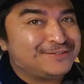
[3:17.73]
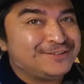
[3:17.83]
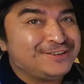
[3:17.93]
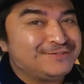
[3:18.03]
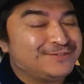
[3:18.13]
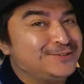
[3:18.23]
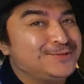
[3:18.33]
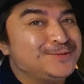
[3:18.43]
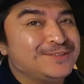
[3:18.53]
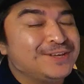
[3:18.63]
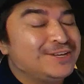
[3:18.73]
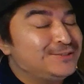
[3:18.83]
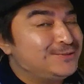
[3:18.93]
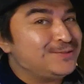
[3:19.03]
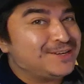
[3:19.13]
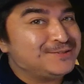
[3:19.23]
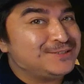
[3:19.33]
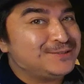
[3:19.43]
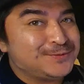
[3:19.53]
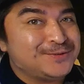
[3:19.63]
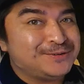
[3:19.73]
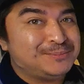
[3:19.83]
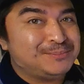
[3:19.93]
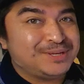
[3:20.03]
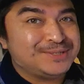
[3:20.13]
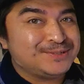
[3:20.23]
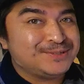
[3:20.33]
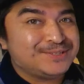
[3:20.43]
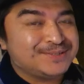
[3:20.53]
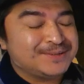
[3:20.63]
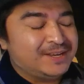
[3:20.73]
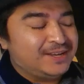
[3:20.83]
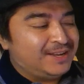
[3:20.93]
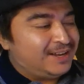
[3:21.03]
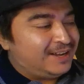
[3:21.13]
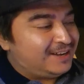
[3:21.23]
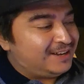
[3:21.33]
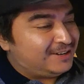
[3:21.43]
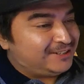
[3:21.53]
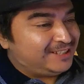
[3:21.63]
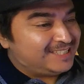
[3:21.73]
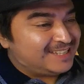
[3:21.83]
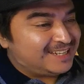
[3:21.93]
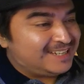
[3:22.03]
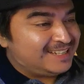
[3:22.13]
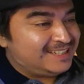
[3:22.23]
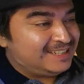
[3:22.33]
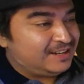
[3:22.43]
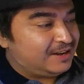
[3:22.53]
for it for 2,200 pesos on Lazada.